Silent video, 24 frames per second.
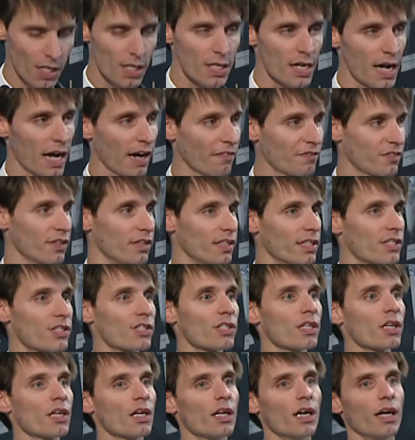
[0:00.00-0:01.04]
After this,
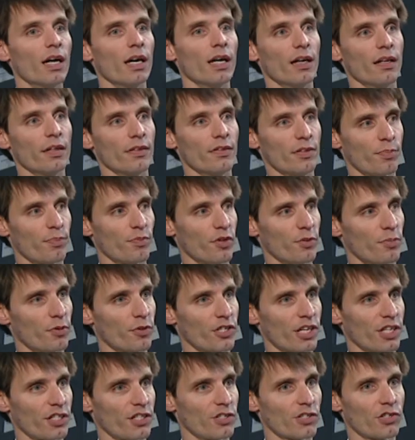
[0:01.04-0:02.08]
the
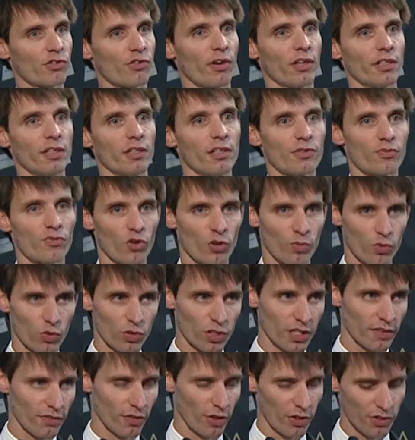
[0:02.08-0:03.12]
projection screen in this room will
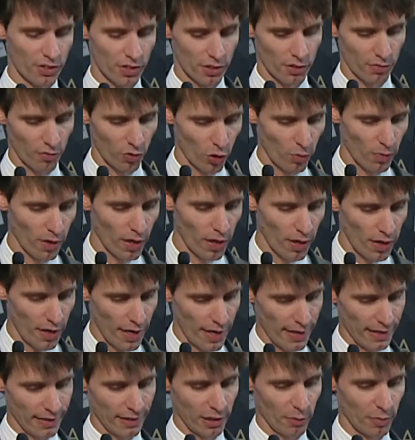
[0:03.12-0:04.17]
give those in the room
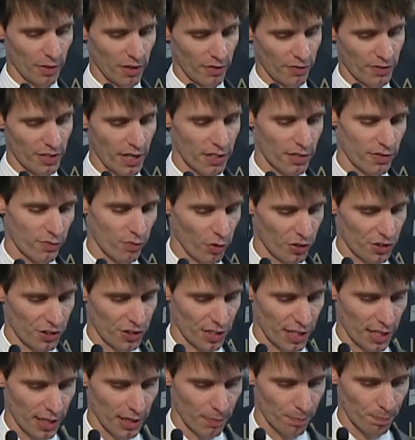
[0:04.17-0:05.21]
a little bit of taste of what's to
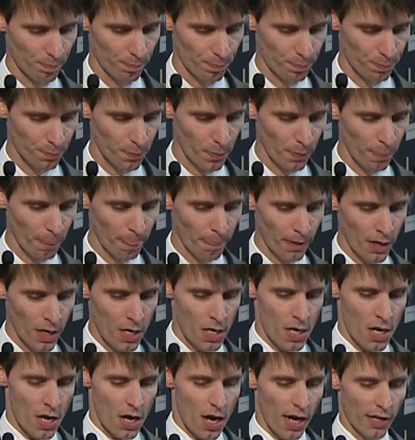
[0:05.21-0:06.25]
come.
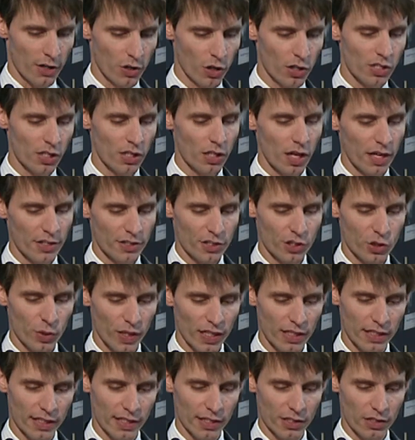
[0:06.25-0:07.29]
I'd also like to
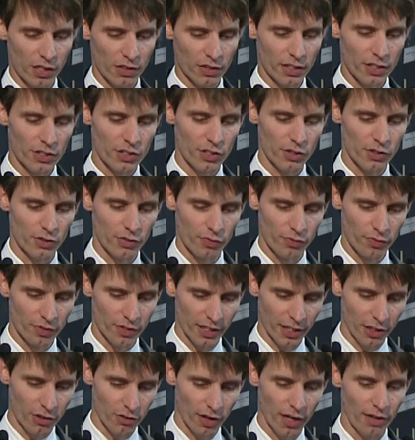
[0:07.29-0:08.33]
quickly acknowledge
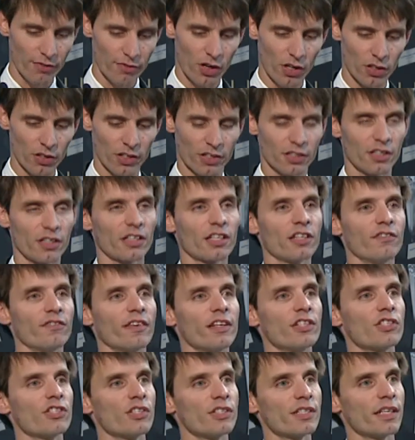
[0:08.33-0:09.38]
the great role that the
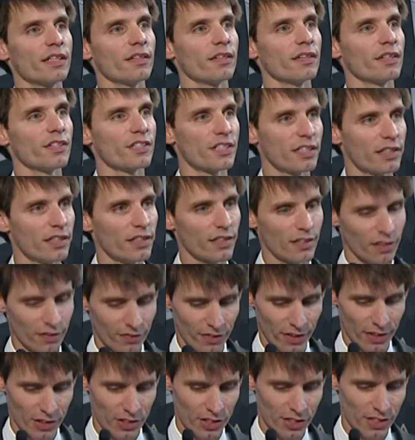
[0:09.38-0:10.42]
Convention Centre, the Sydney
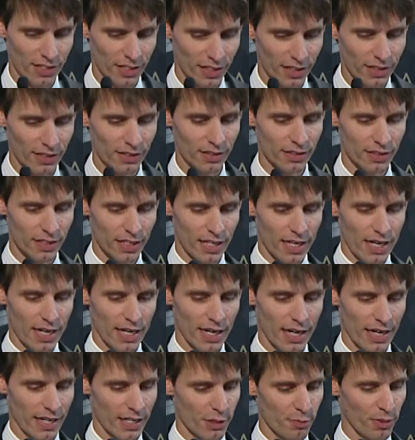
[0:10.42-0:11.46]
Convention Centre,
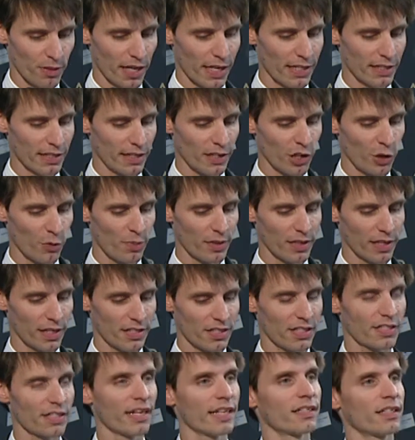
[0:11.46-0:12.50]
has played in helping us
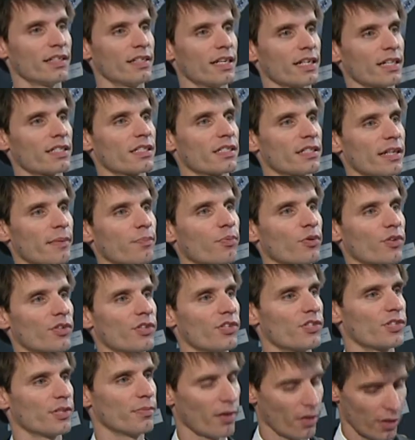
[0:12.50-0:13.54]
to take the next step with
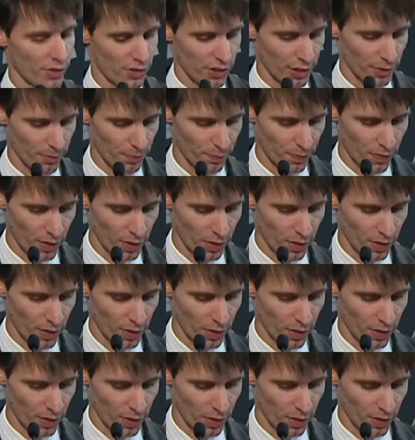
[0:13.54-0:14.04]
this symposium.